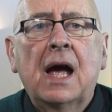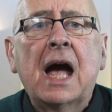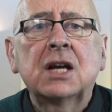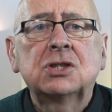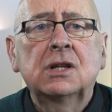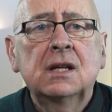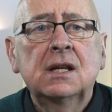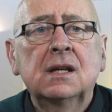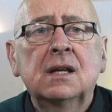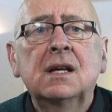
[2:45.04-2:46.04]

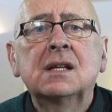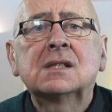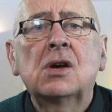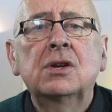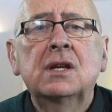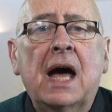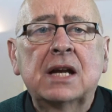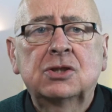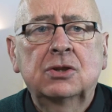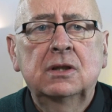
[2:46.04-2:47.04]
Actually, it's
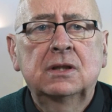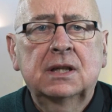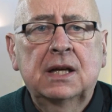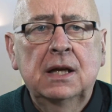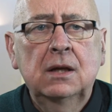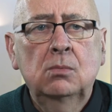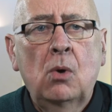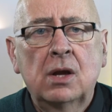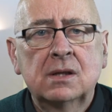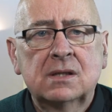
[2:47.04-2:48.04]
unnatural to kill
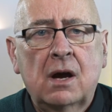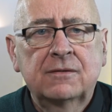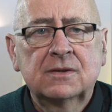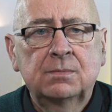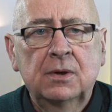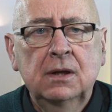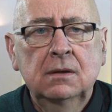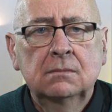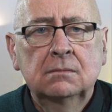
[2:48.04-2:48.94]
one's offspring.